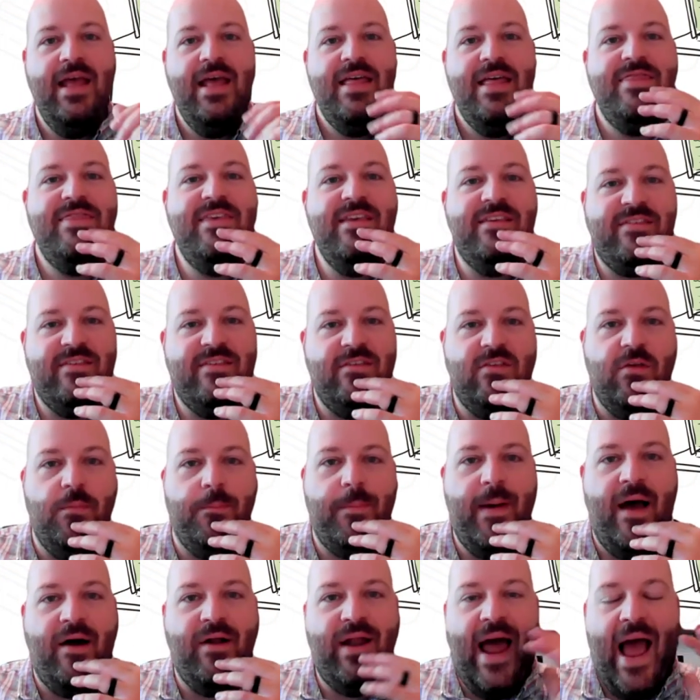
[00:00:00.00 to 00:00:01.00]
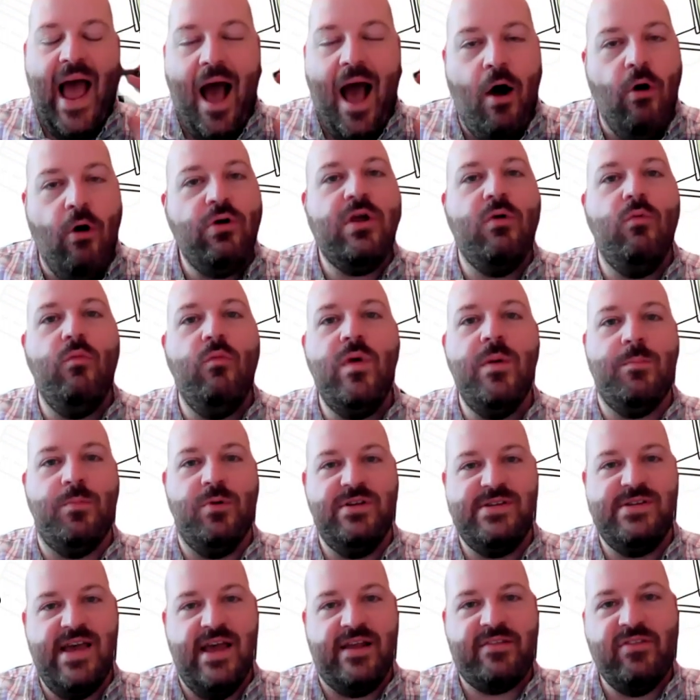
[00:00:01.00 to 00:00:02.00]
this is about how can we
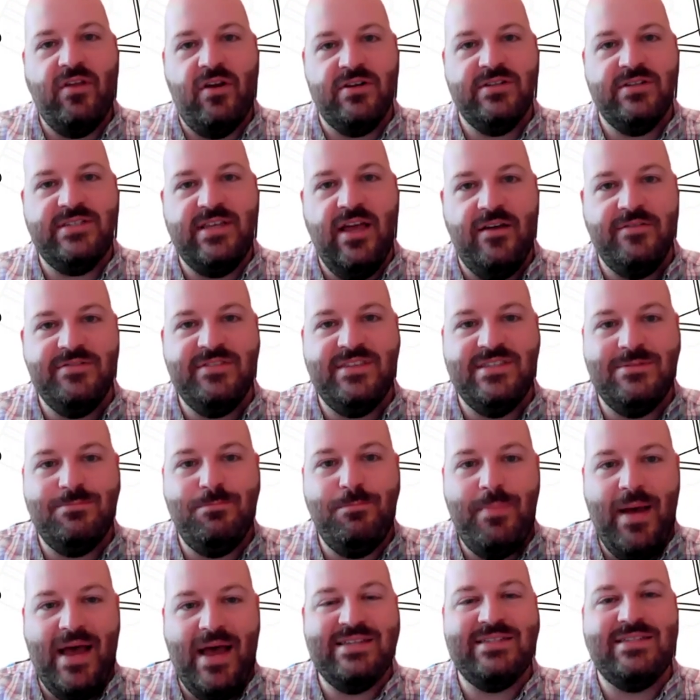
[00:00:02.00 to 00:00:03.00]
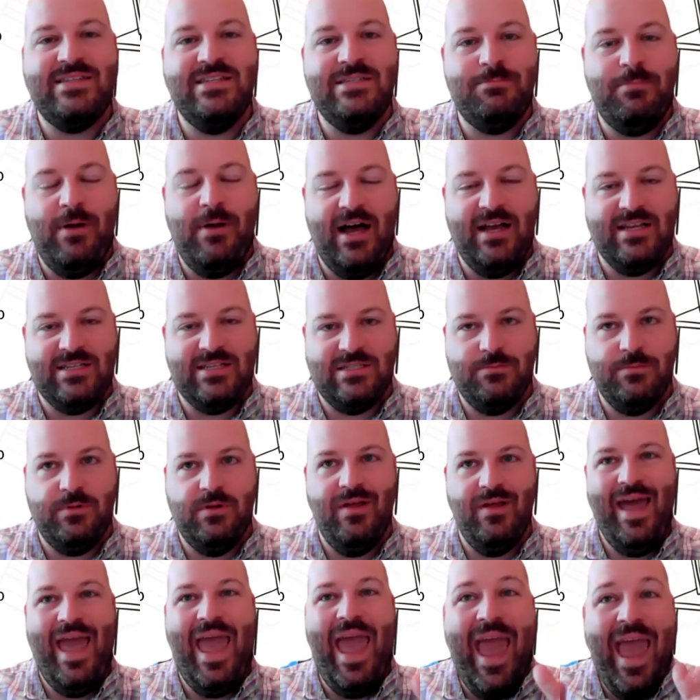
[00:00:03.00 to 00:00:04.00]
protect ourselves as best as possible,
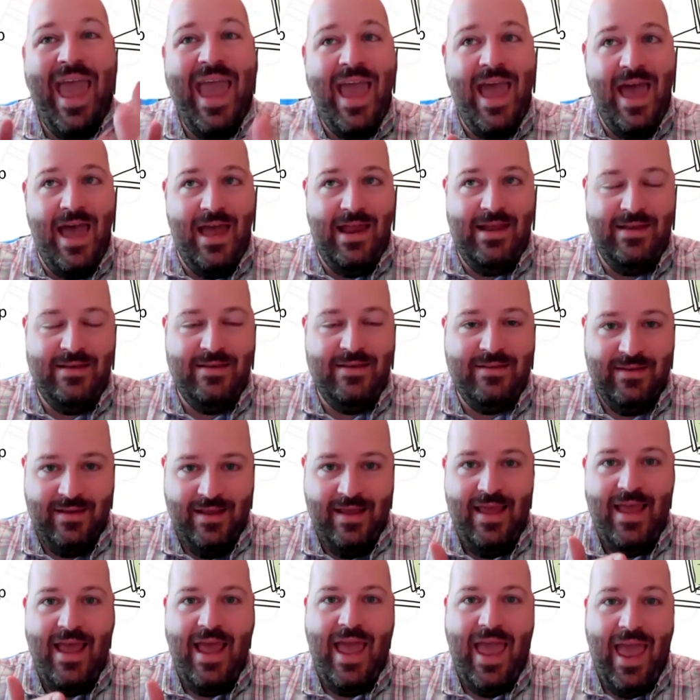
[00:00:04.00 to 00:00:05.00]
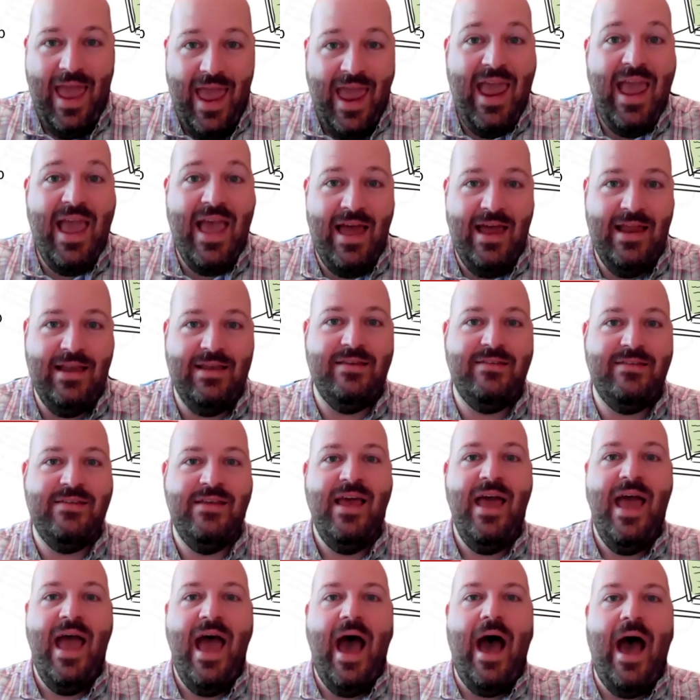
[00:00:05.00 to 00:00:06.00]
and
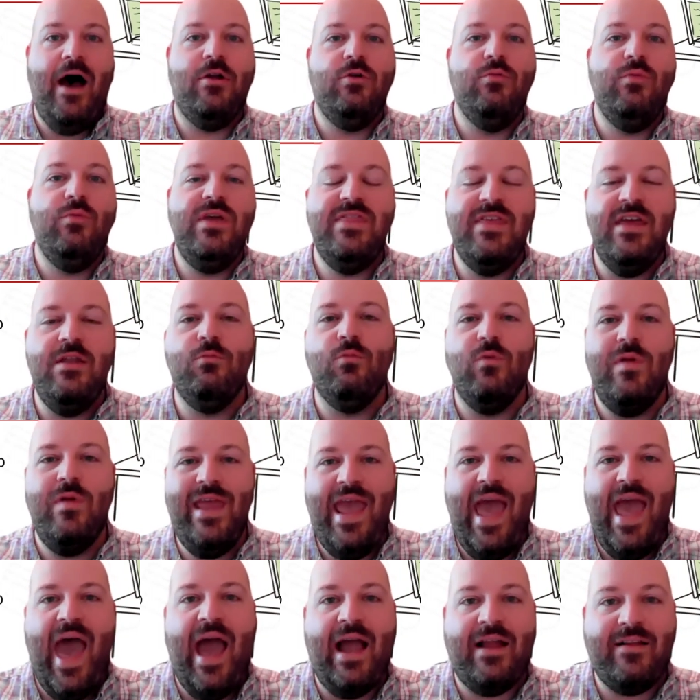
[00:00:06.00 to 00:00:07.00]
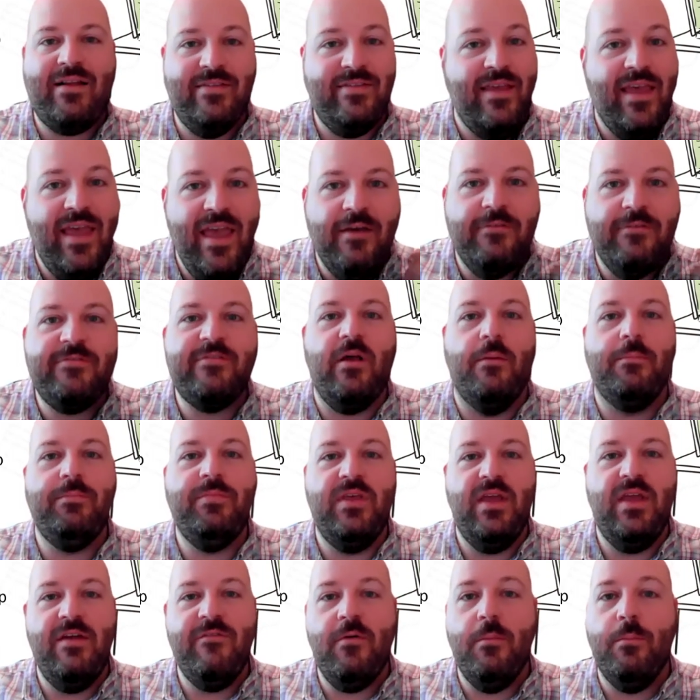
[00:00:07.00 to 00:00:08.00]
how do we then react if
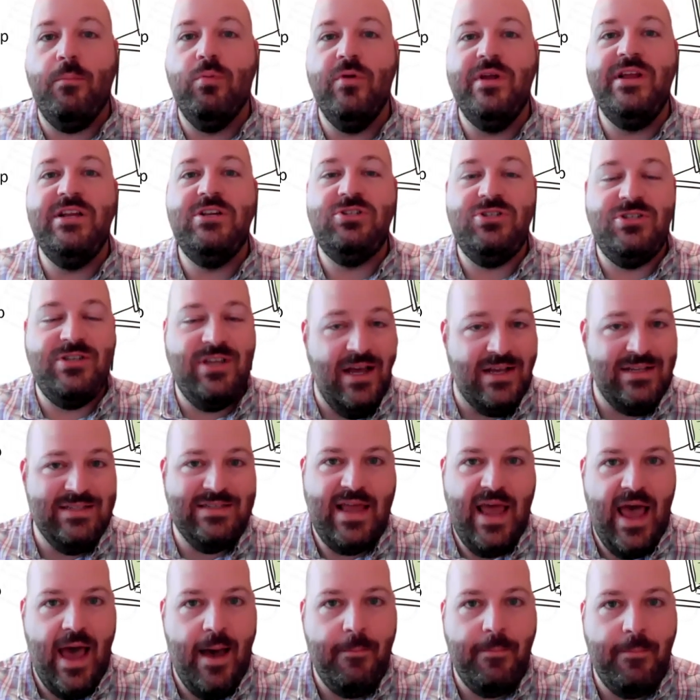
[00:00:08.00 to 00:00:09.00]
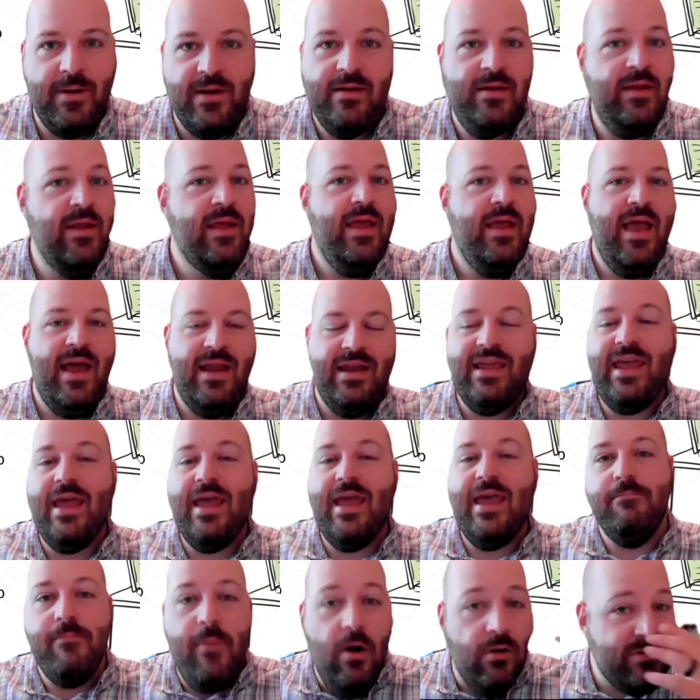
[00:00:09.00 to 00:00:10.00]
a breach does happen? And again,
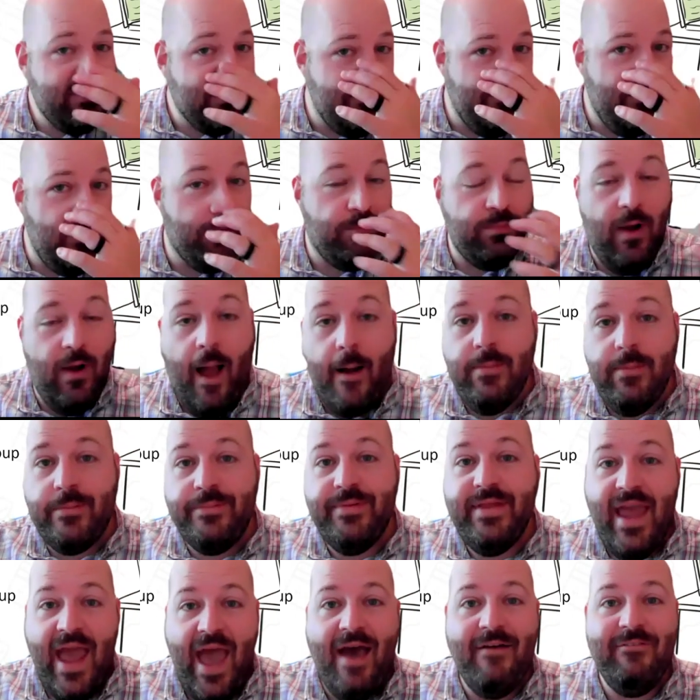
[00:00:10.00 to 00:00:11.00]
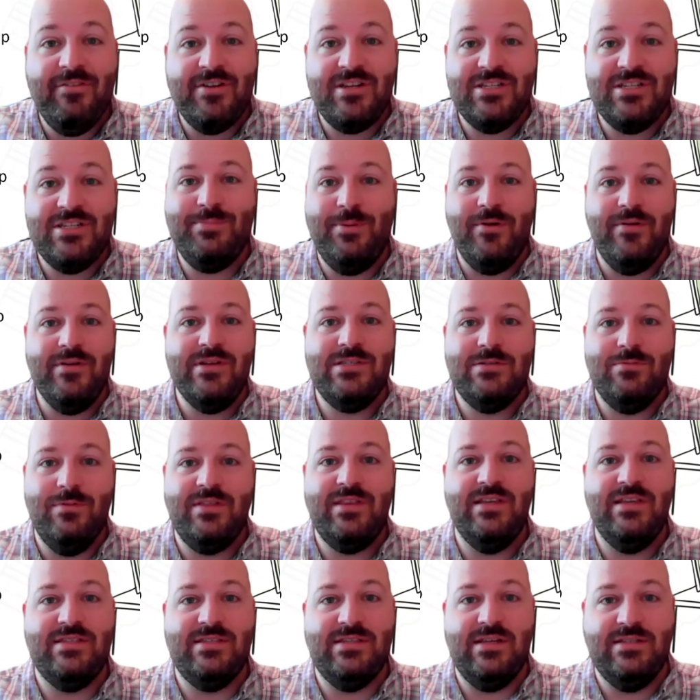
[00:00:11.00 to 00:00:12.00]
most of you probably have experience with
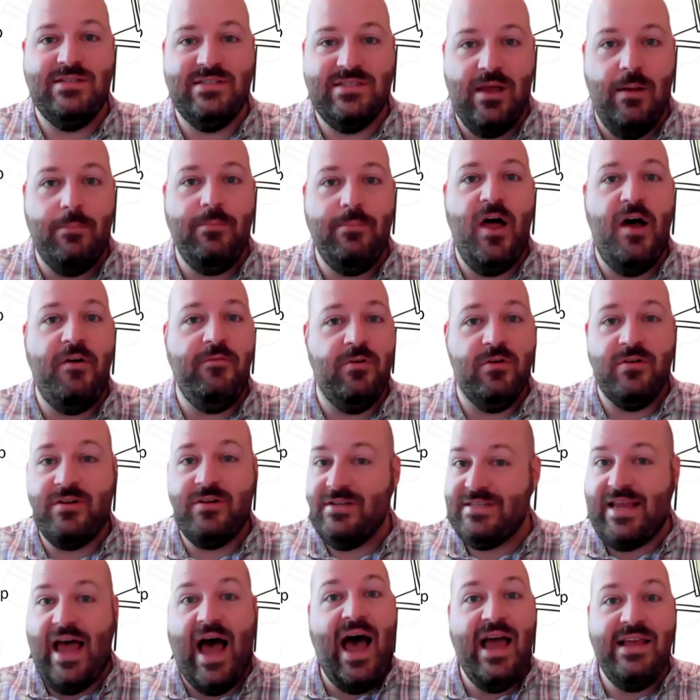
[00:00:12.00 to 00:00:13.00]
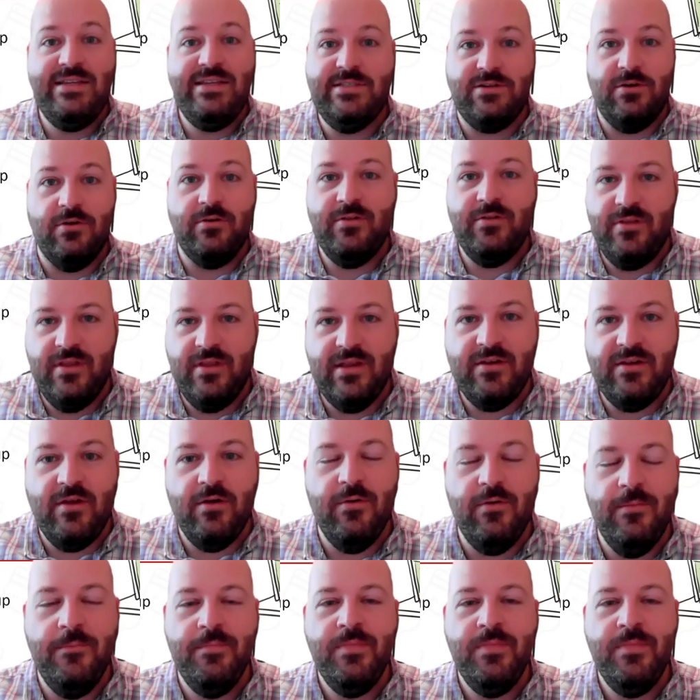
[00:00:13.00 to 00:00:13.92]
this on some level, because I certainly do.